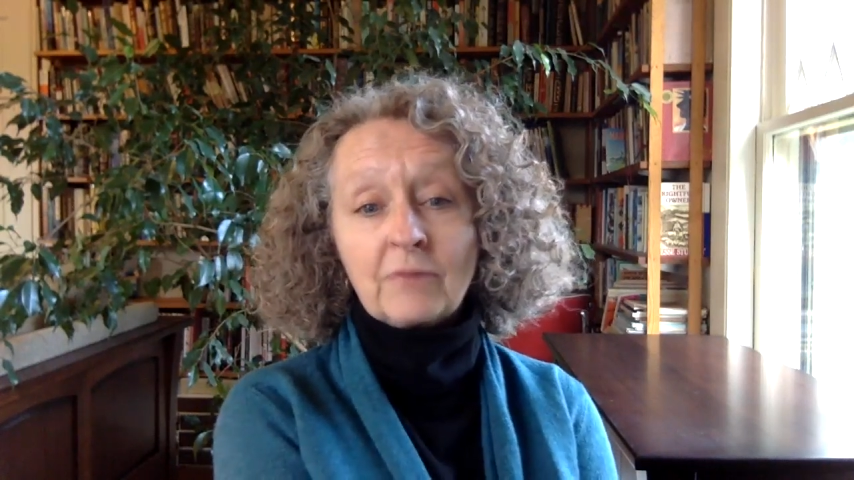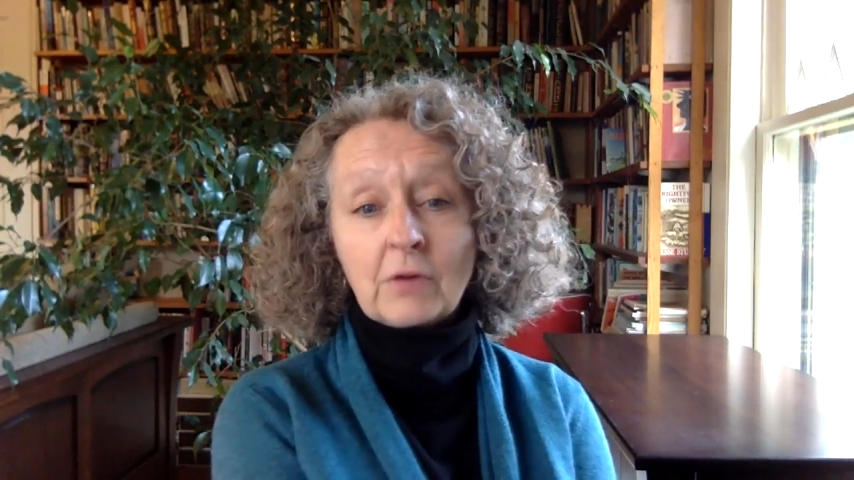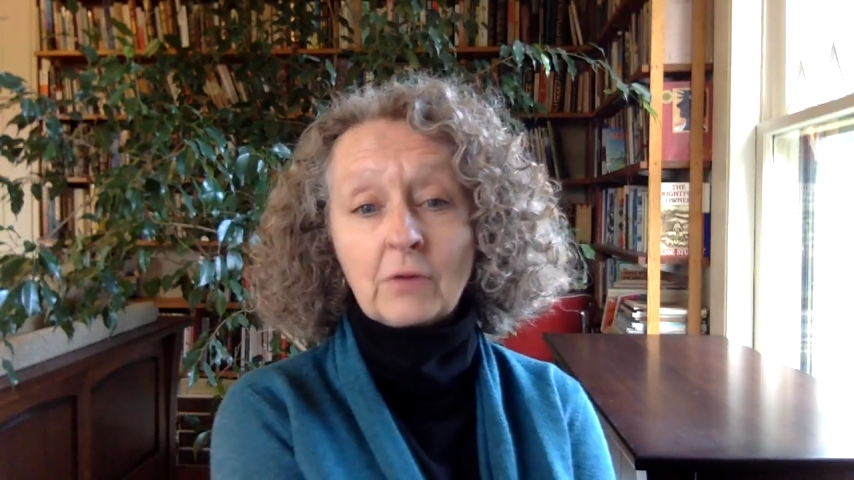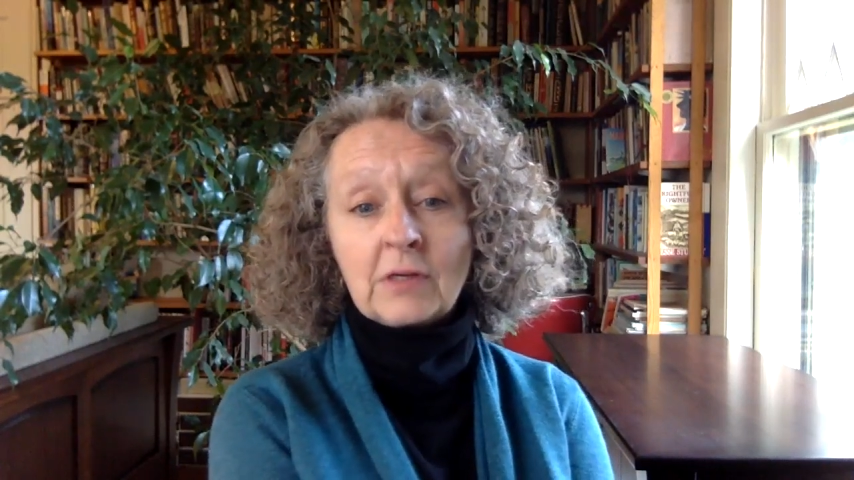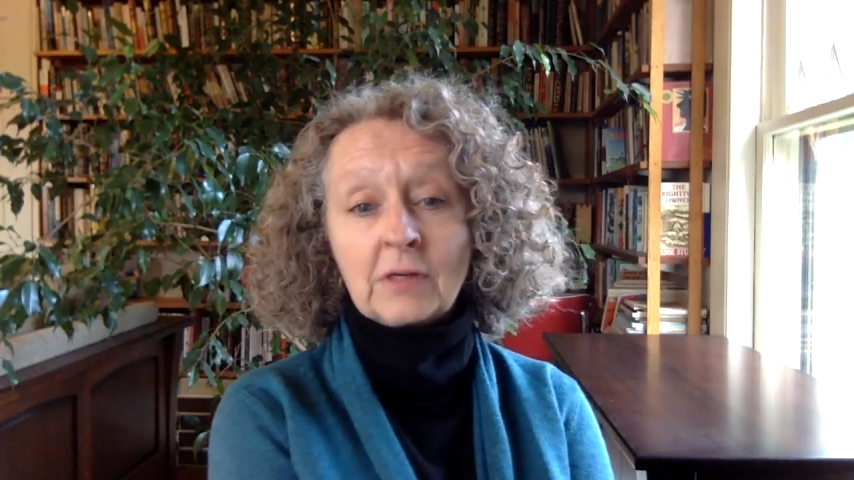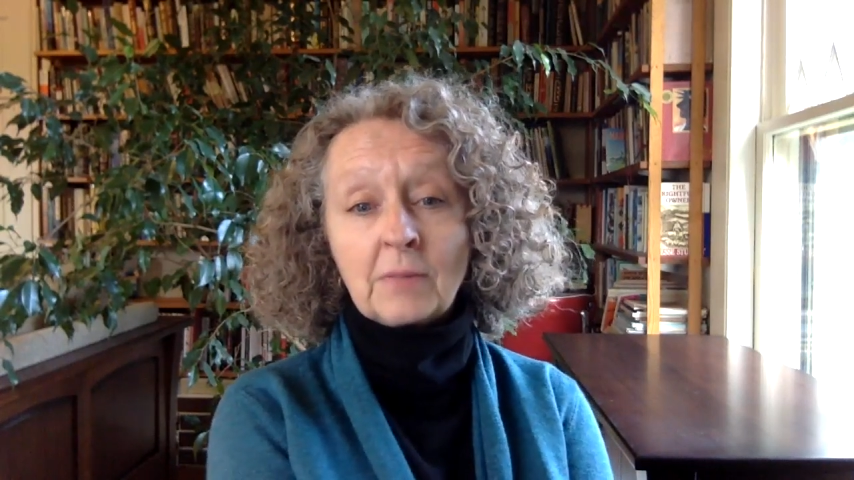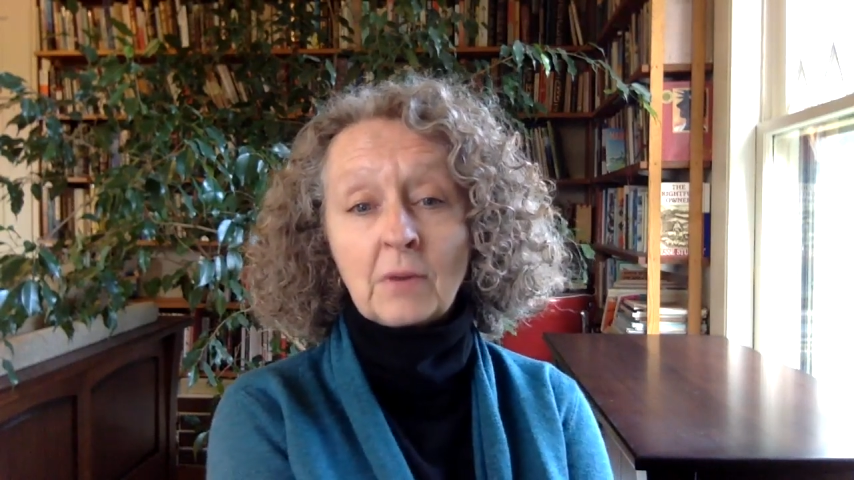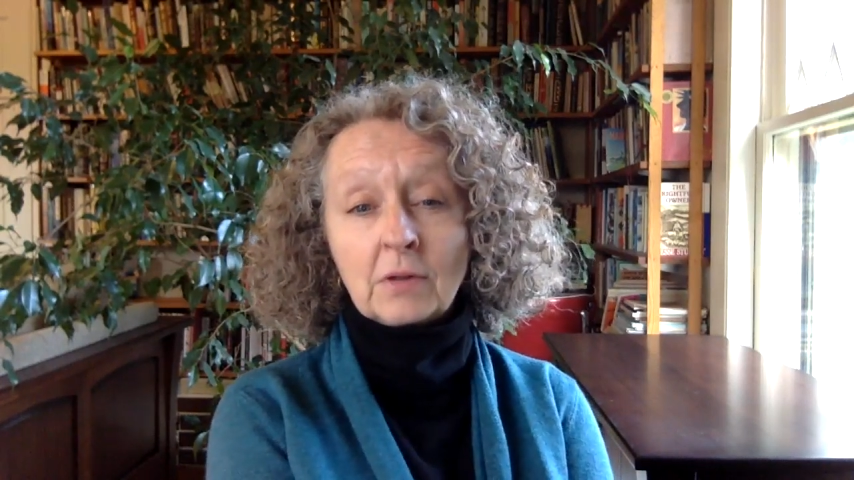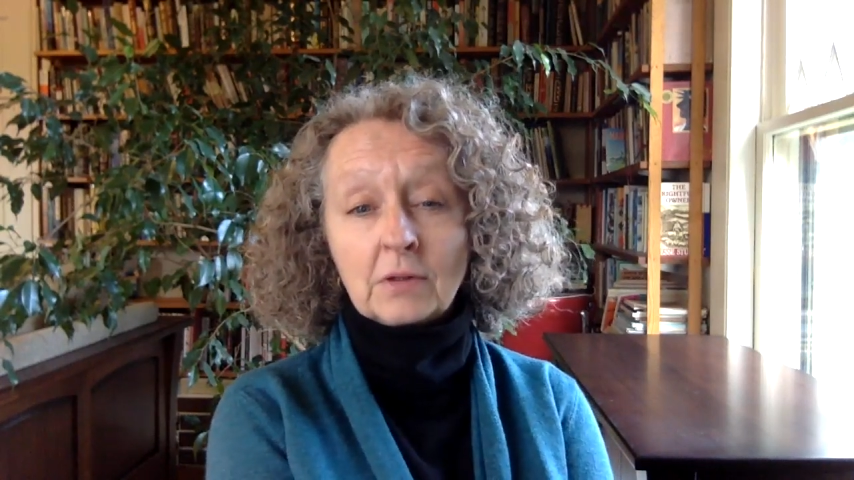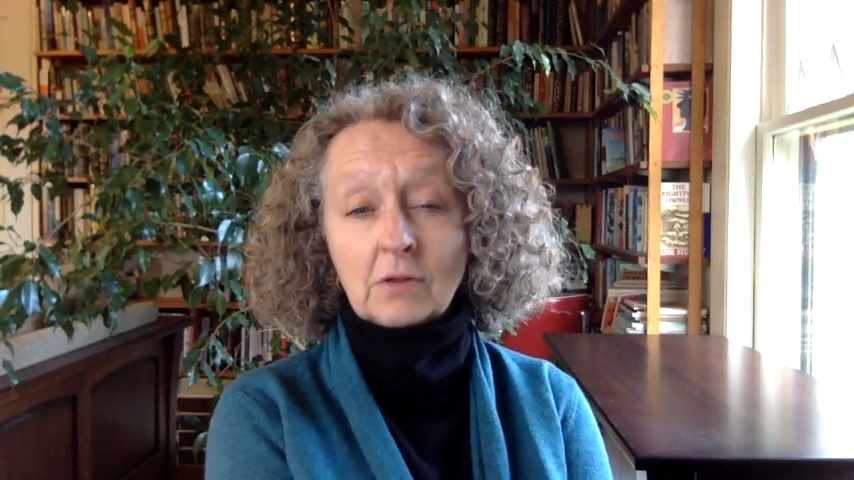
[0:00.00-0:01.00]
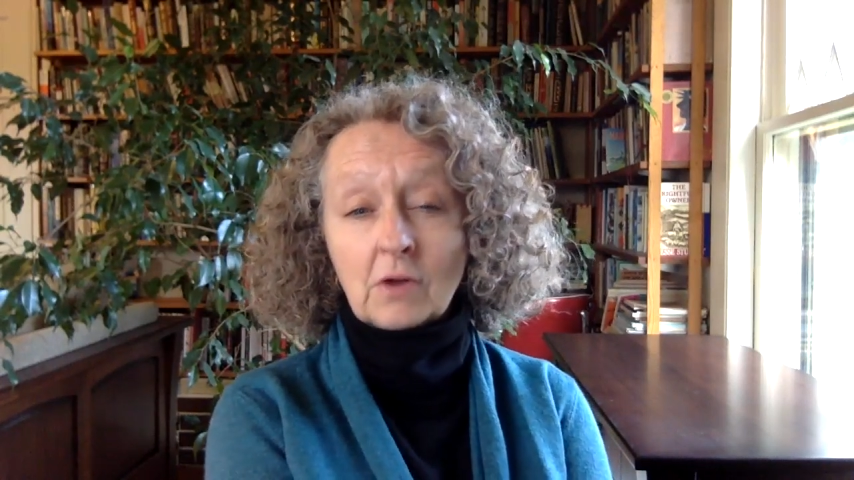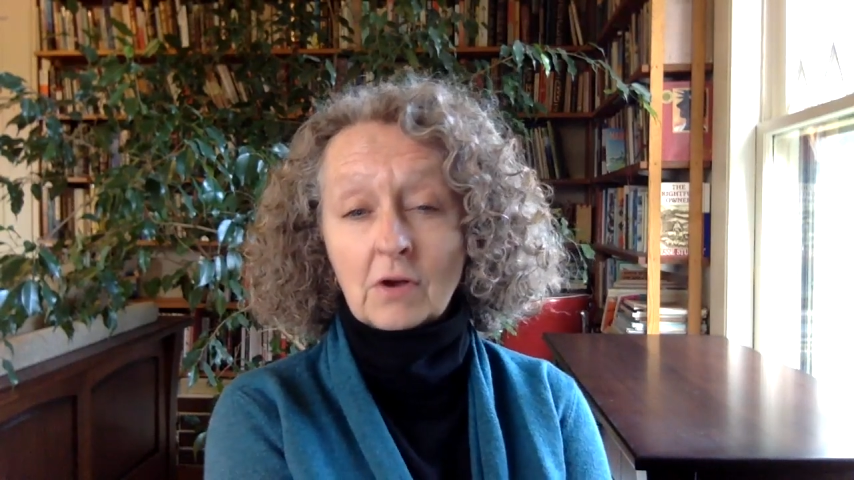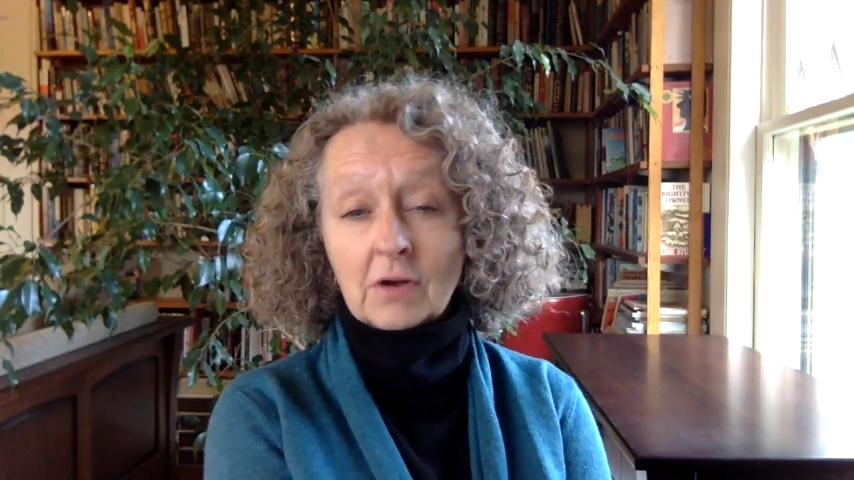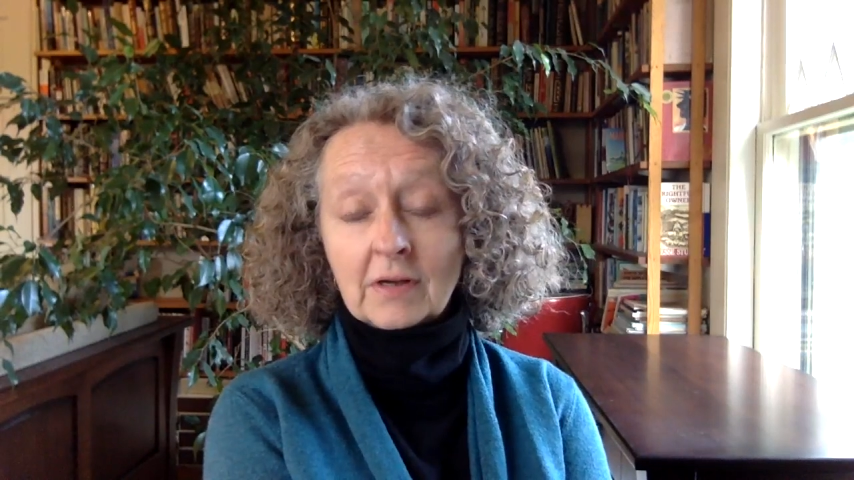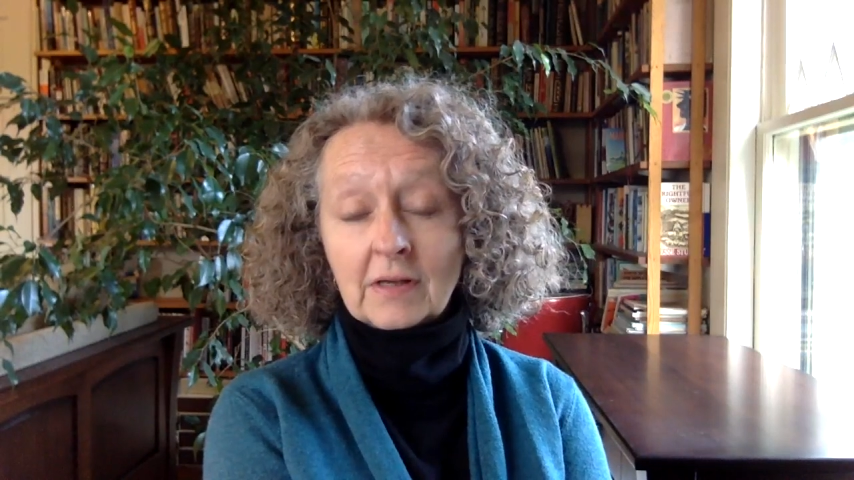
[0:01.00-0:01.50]
known him all
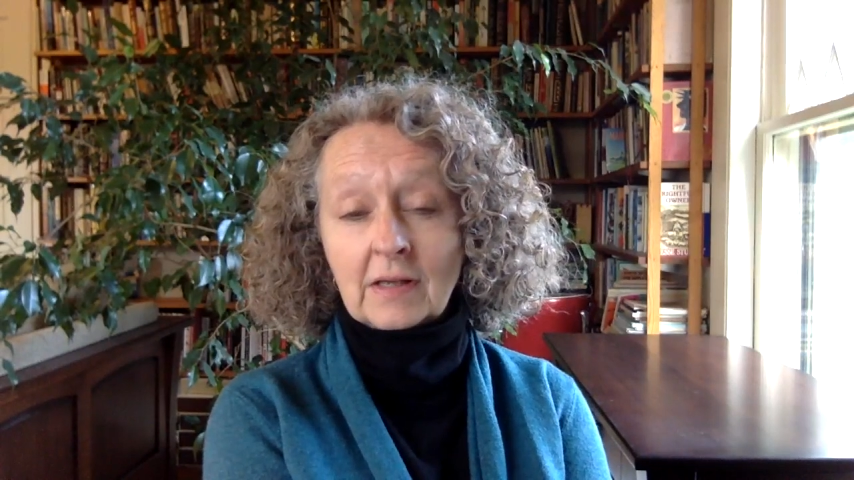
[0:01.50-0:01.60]
along,